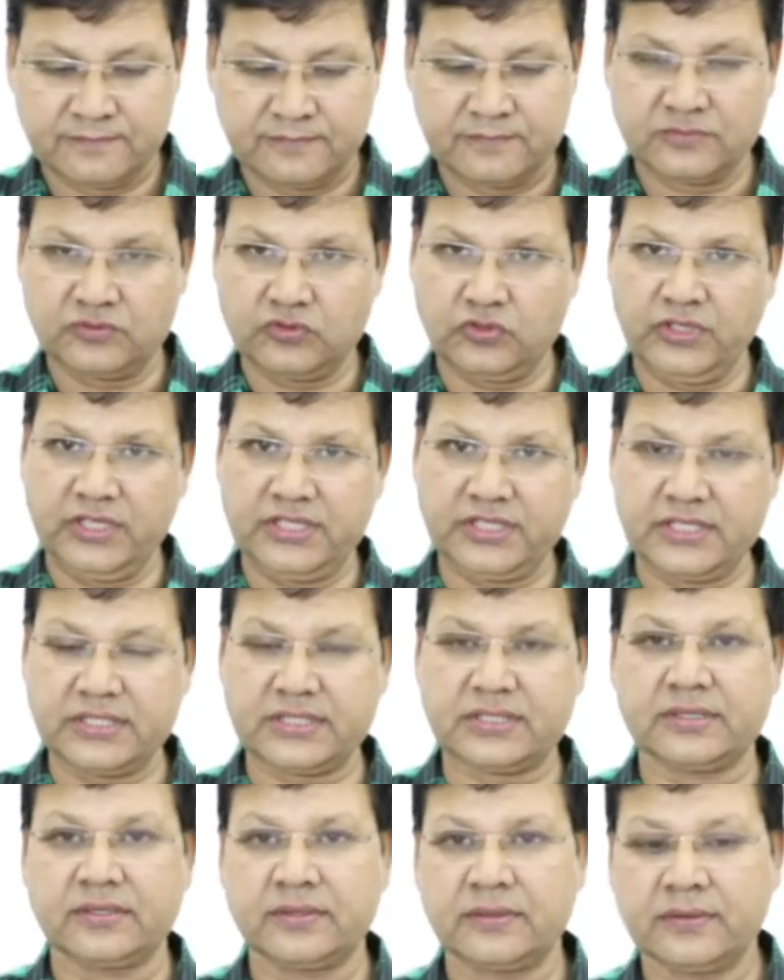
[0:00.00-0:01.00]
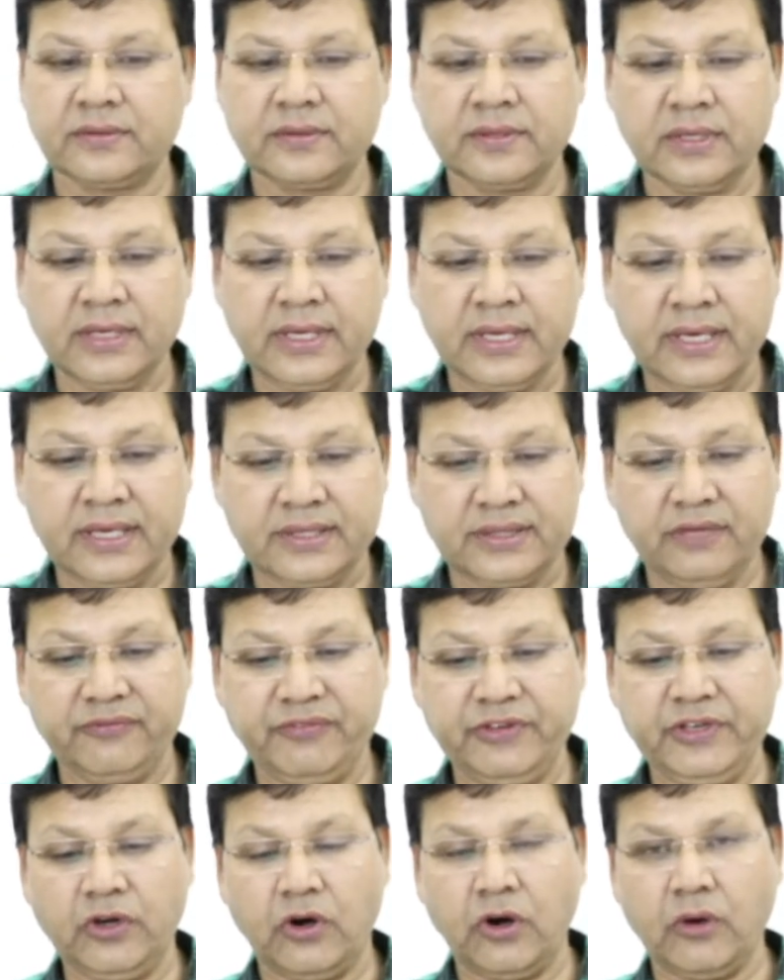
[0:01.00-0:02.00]
So this is the
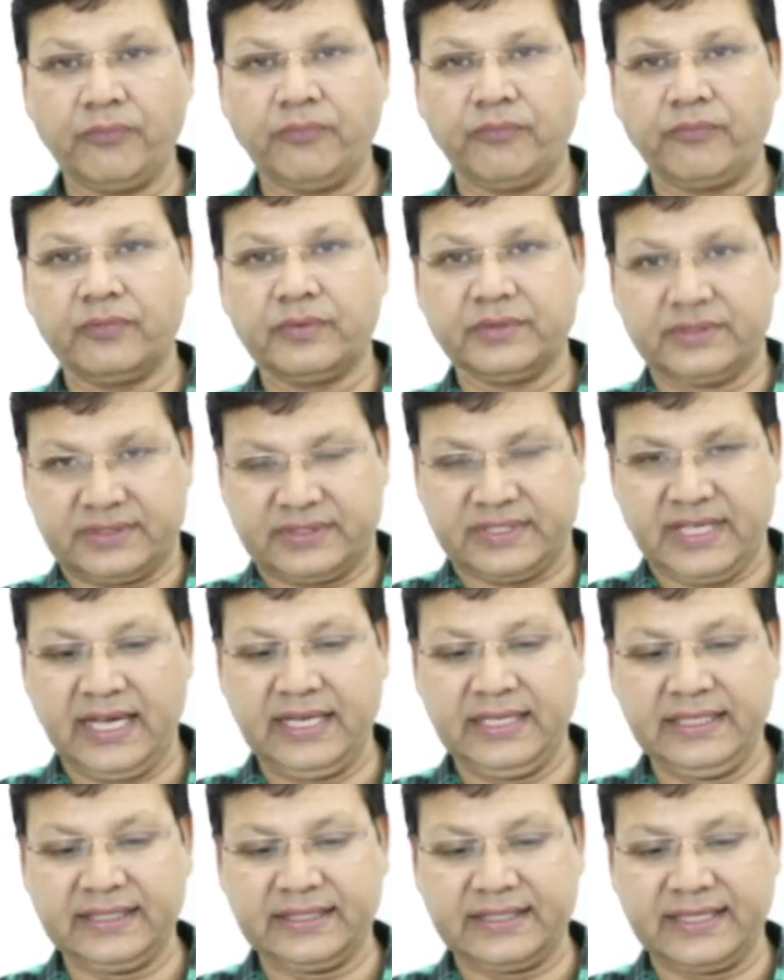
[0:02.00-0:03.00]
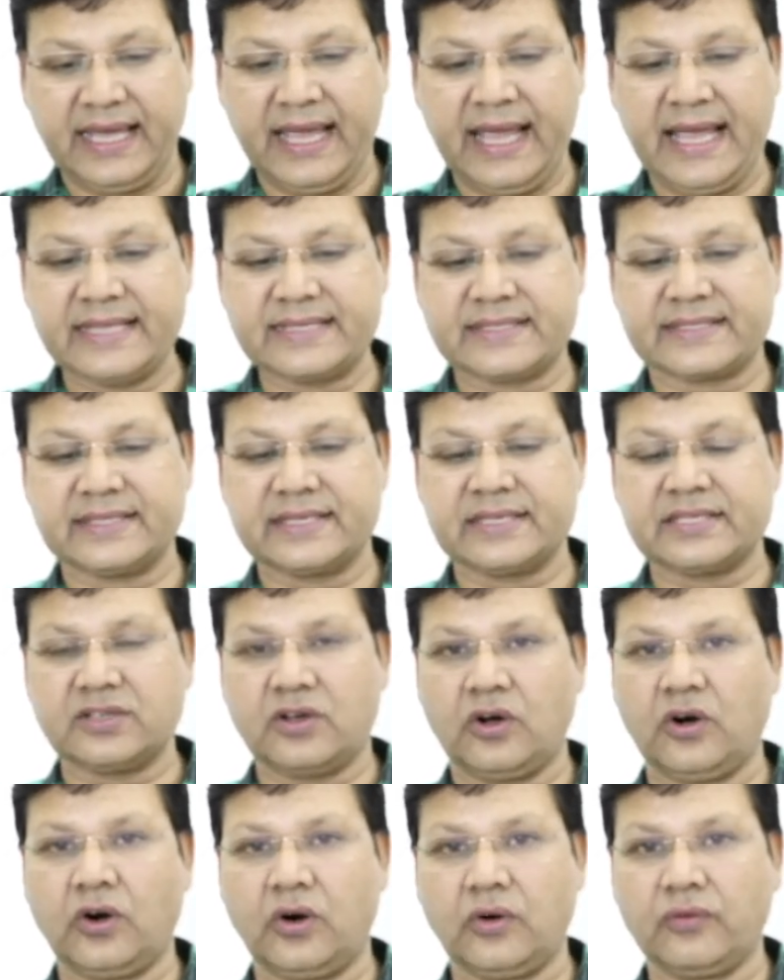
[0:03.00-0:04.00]
way of telling the answers
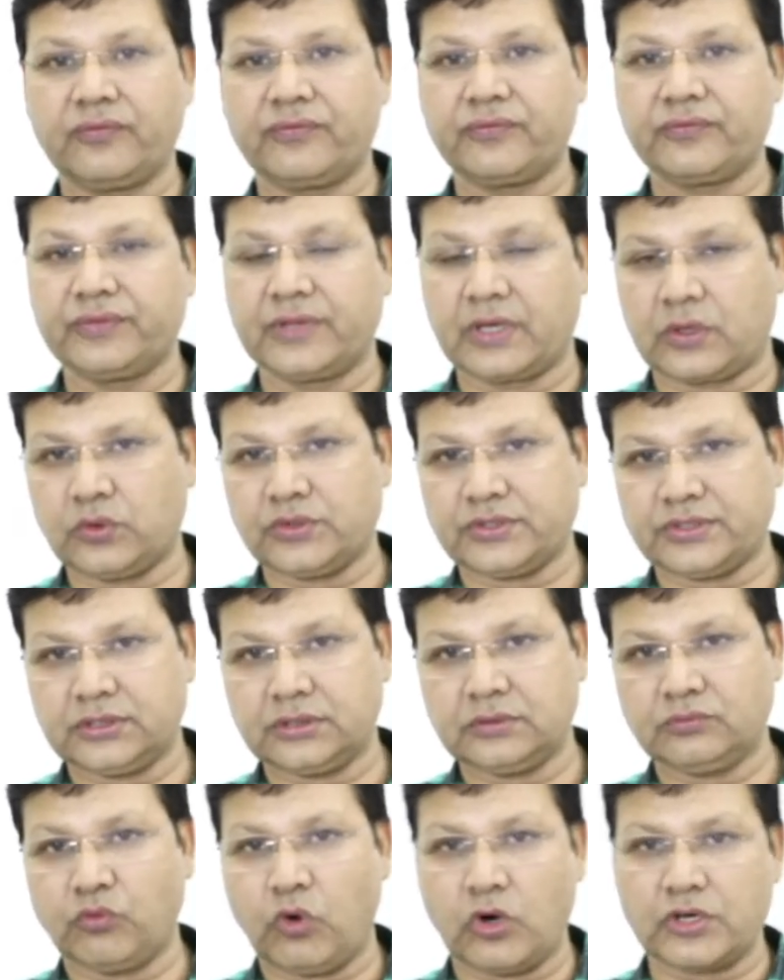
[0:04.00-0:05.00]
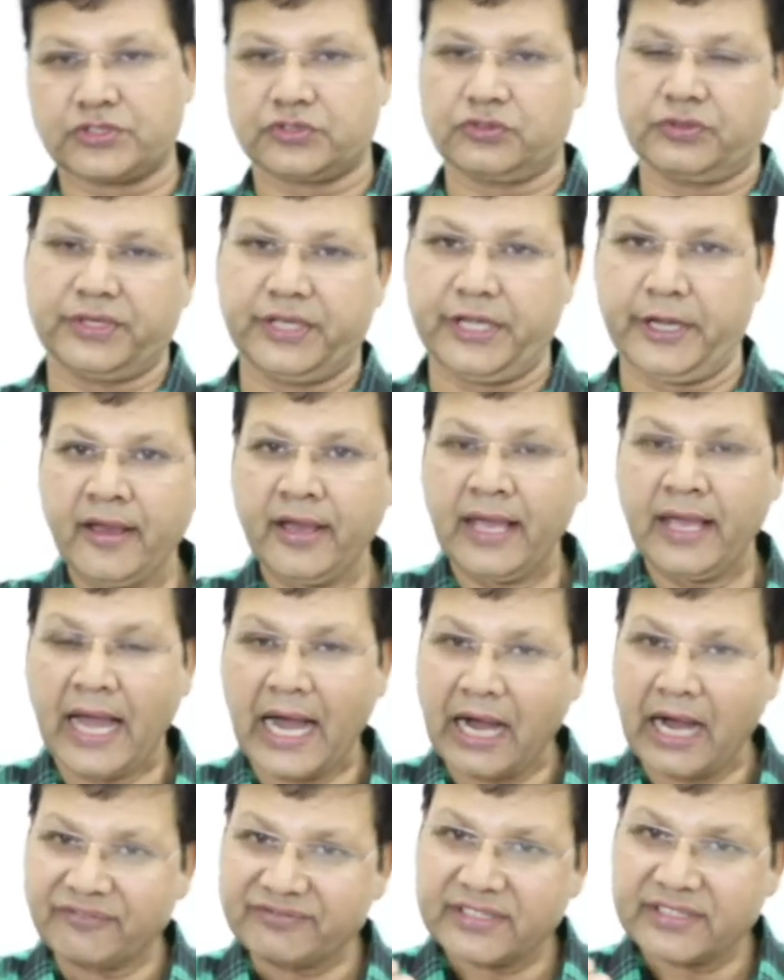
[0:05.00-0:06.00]
of the question, what's your name?
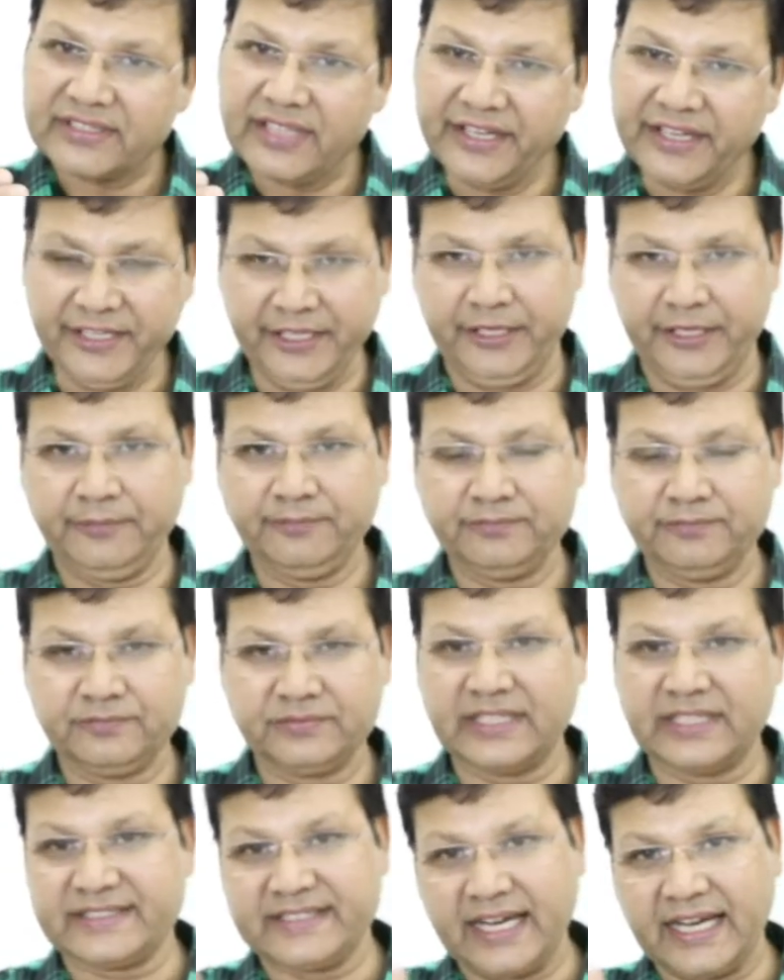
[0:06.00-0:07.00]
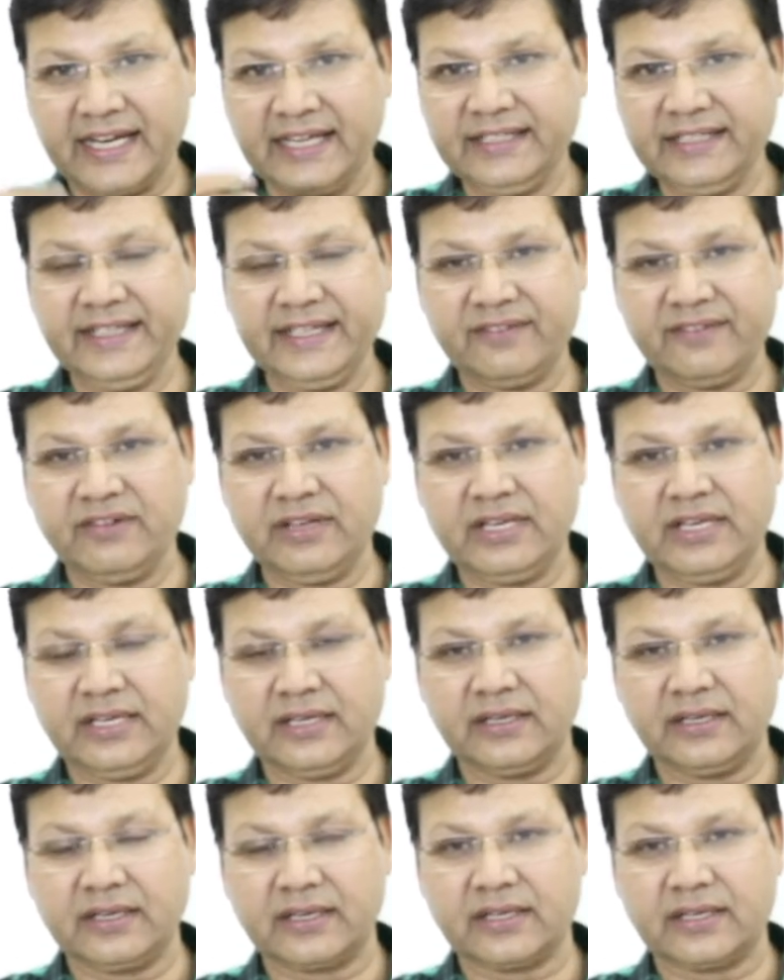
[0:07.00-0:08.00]
After the name, the second thing will
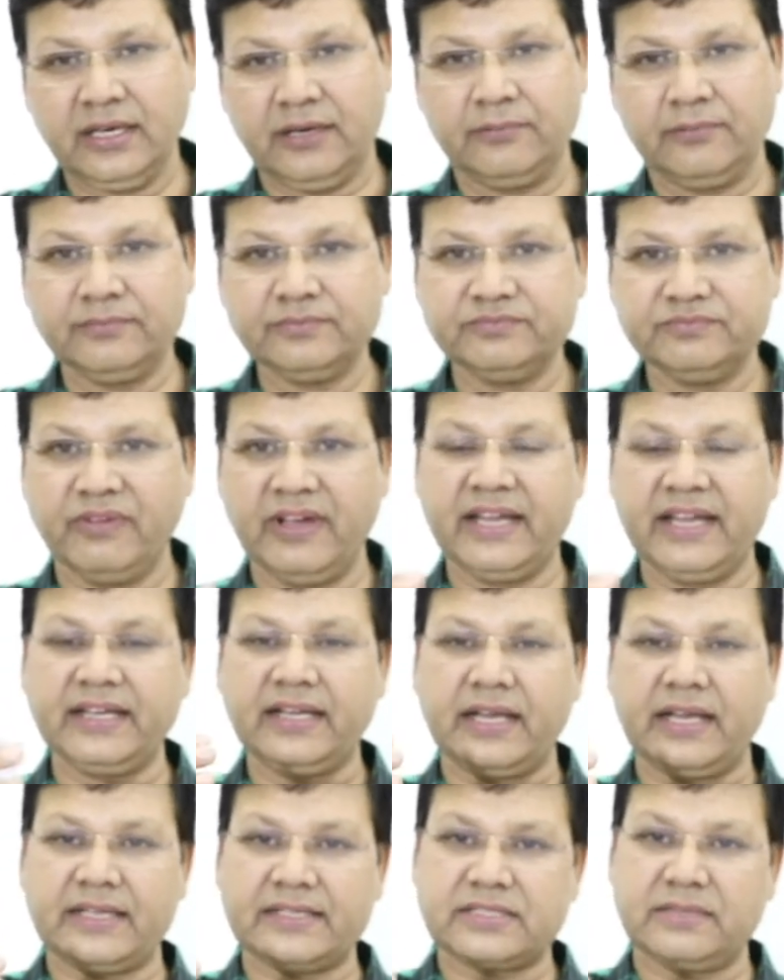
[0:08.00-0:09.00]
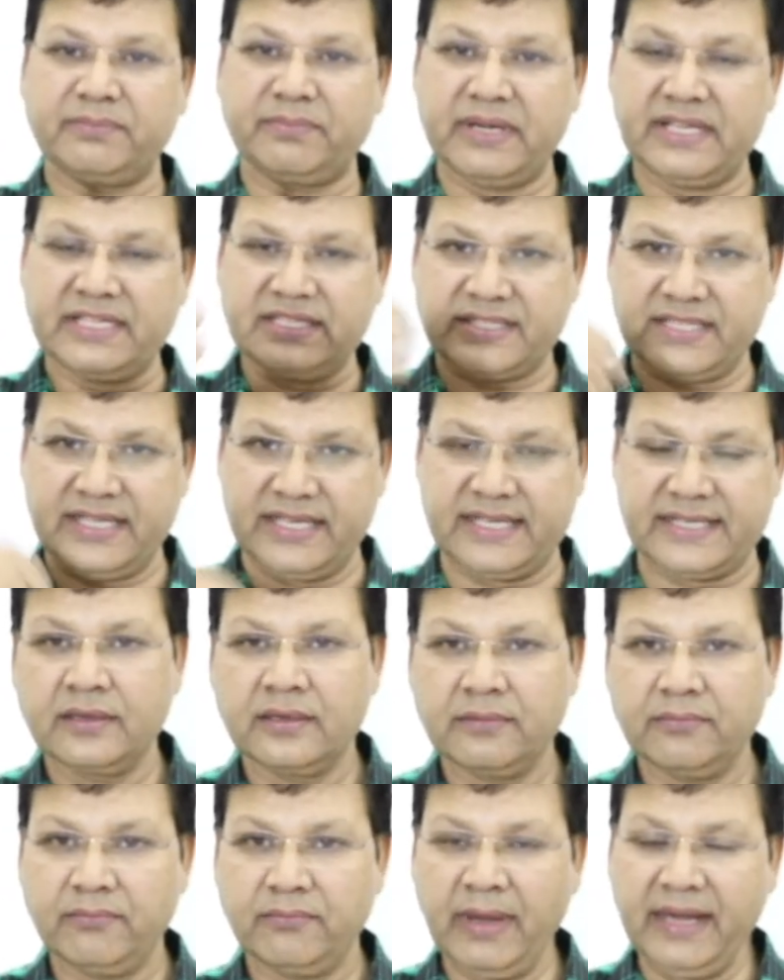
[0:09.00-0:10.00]
come when somebody says,
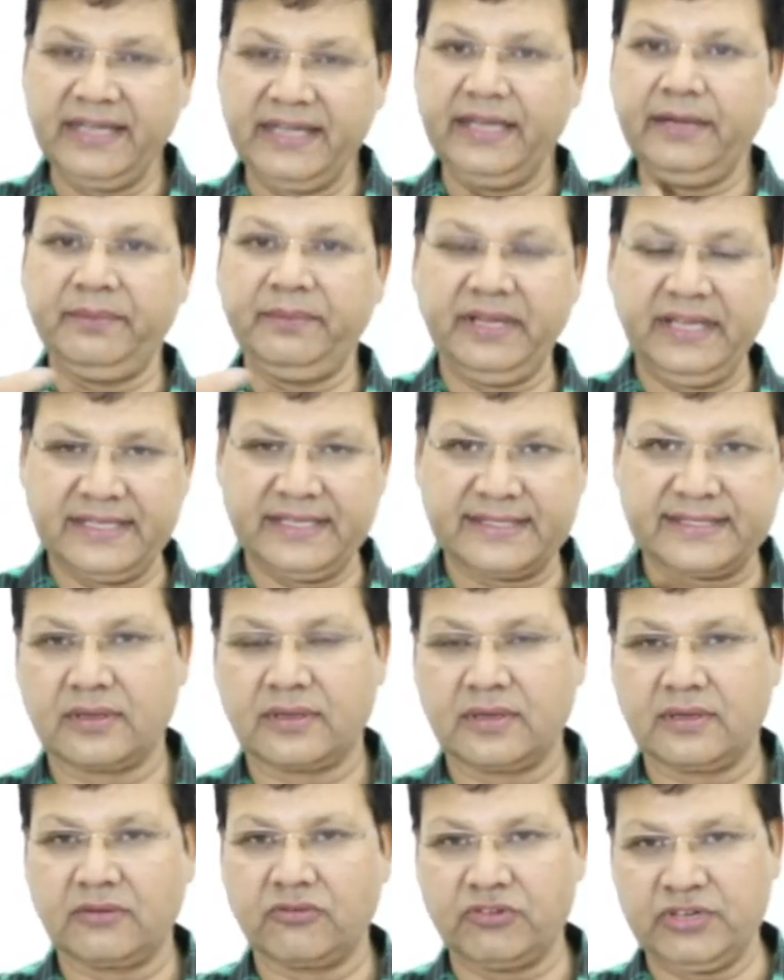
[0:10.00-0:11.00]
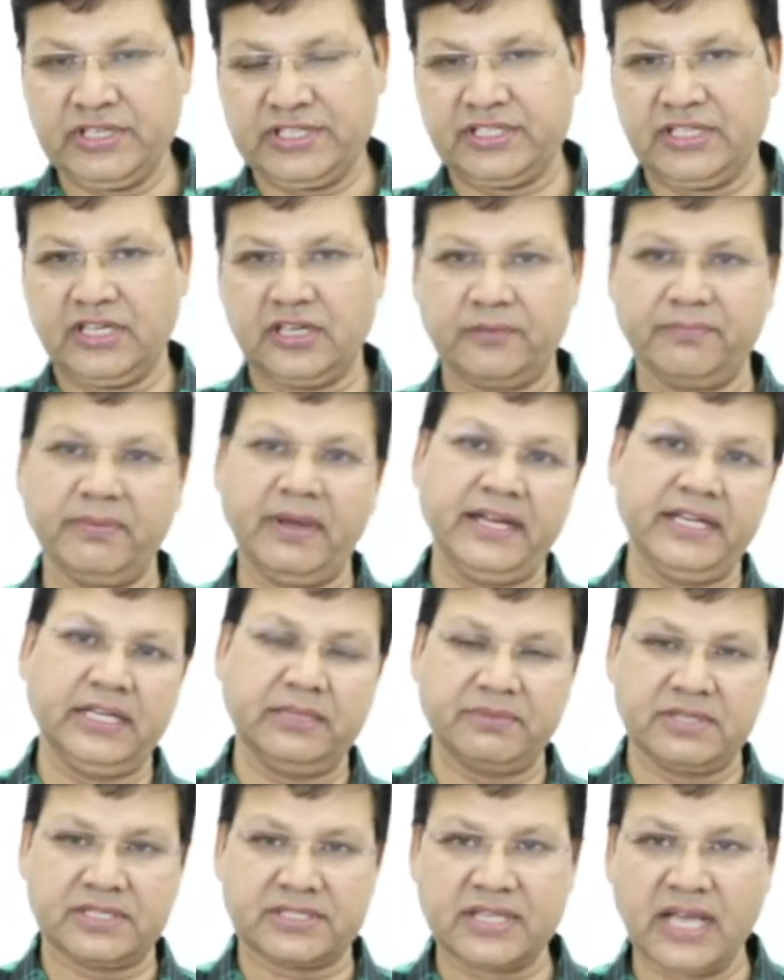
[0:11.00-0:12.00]
my name is Richard, my name
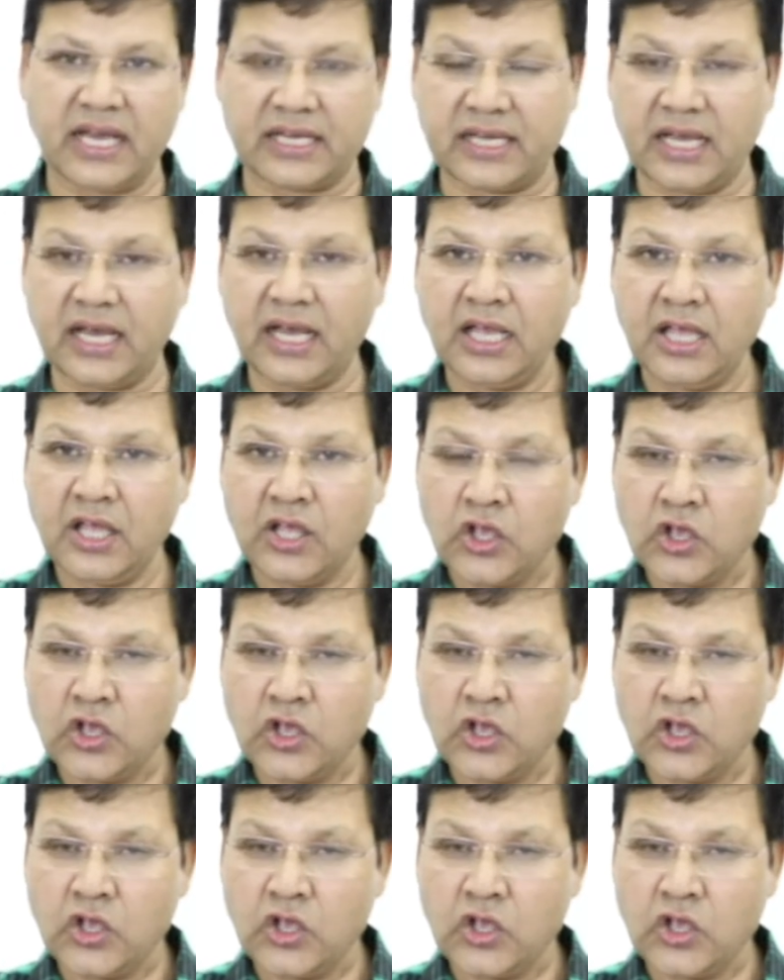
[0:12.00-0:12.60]
is Sarah.